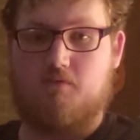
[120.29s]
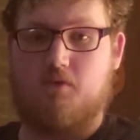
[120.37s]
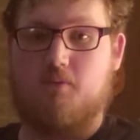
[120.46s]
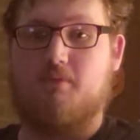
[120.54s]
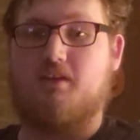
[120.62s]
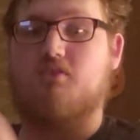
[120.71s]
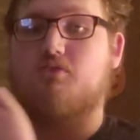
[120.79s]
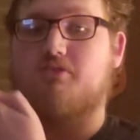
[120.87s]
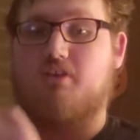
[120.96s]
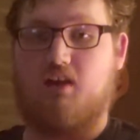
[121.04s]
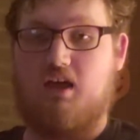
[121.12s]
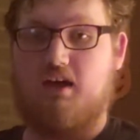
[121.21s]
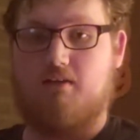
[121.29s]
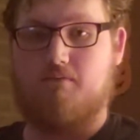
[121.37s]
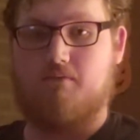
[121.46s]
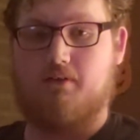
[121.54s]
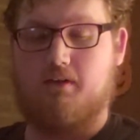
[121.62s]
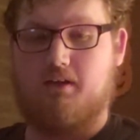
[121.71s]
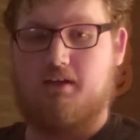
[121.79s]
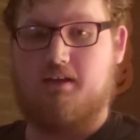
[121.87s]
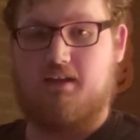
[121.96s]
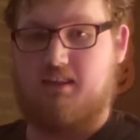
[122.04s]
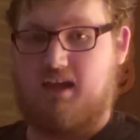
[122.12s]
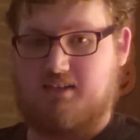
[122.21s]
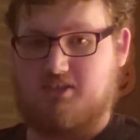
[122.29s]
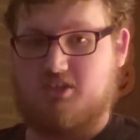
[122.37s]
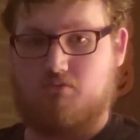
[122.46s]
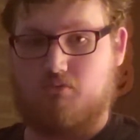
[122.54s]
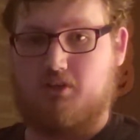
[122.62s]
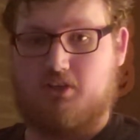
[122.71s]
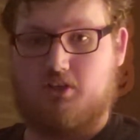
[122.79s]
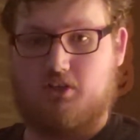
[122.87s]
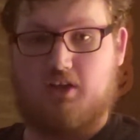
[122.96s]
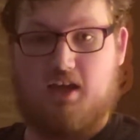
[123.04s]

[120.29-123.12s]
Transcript: film they used to love is actually a really good